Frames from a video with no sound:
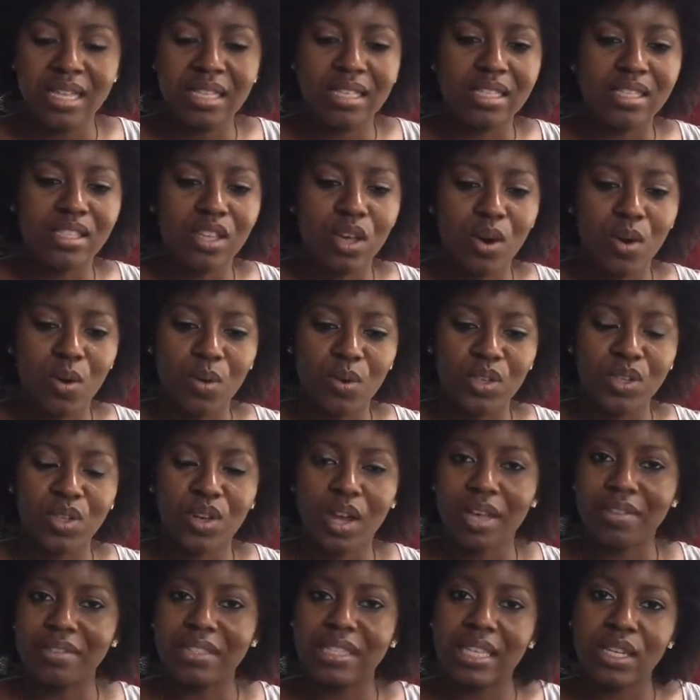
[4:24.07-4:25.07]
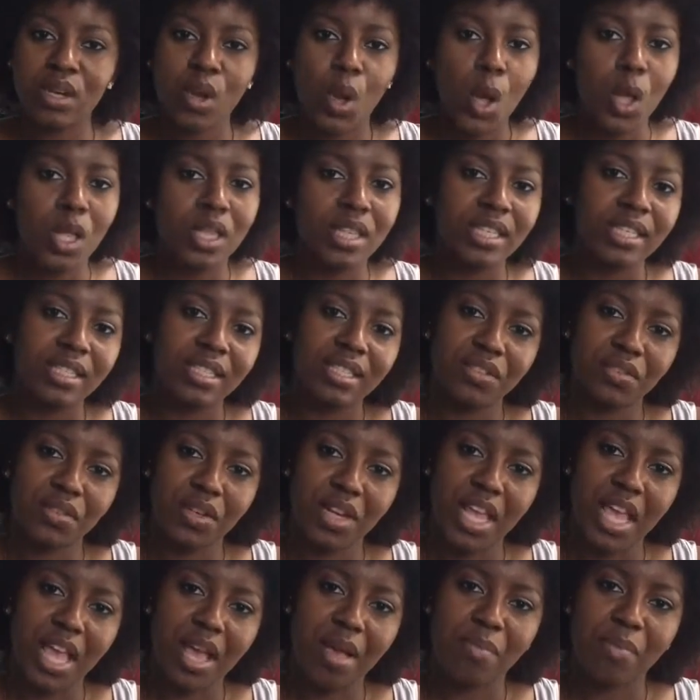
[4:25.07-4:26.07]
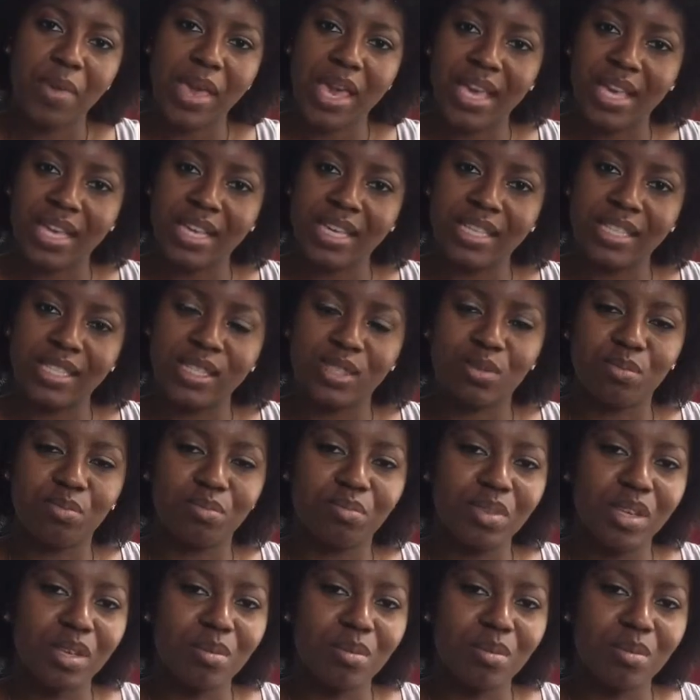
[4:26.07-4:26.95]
So, you know, I've seen all these different campaigns.